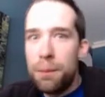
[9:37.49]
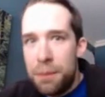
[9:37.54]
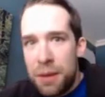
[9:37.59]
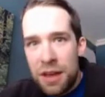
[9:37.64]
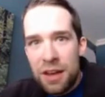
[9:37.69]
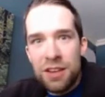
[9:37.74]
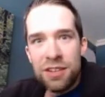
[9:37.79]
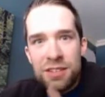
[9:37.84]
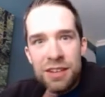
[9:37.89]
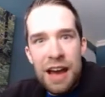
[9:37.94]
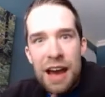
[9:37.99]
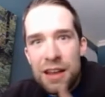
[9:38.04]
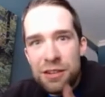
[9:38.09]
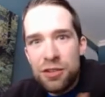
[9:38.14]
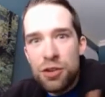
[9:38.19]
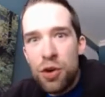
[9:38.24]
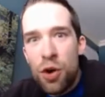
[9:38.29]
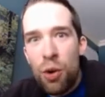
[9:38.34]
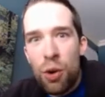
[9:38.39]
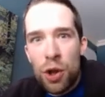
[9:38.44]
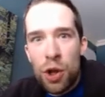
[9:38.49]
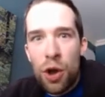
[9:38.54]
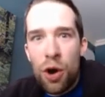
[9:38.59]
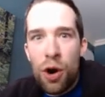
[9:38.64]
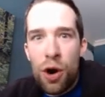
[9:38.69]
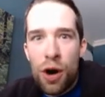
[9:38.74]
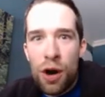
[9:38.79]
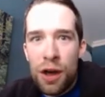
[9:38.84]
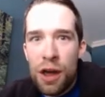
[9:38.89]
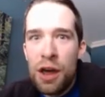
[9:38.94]
Because as you go
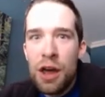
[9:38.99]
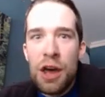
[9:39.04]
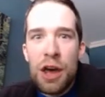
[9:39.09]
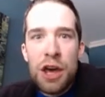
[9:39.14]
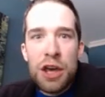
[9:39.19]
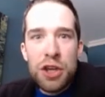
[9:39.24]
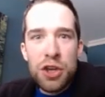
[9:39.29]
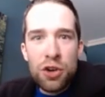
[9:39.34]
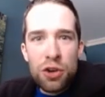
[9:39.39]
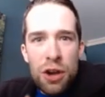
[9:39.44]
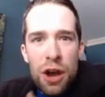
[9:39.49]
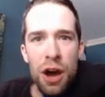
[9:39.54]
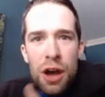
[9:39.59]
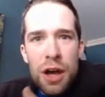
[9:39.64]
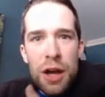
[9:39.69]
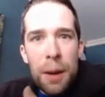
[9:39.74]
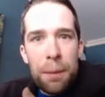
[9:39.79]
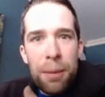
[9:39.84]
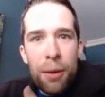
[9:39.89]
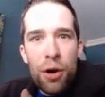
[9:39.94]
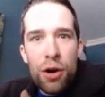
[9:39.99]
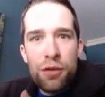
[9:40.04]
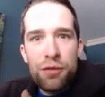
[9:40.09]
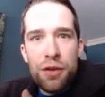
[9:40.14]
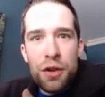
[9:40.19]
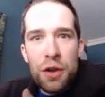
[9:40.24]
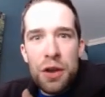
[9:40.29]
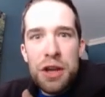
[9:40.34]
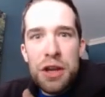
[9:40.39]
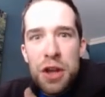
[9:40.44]
along, you're not going to
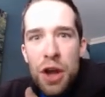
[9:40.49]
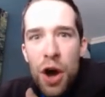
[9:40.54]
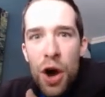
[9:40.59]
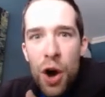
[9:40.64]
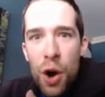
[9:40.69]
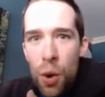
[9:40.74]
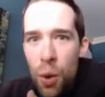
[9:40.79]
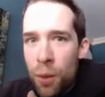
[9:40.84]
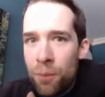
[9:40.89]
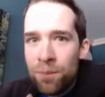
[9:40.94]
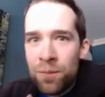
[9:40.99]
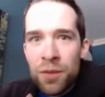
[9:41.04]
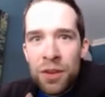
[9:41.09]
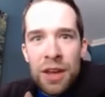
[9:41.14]
perfectly know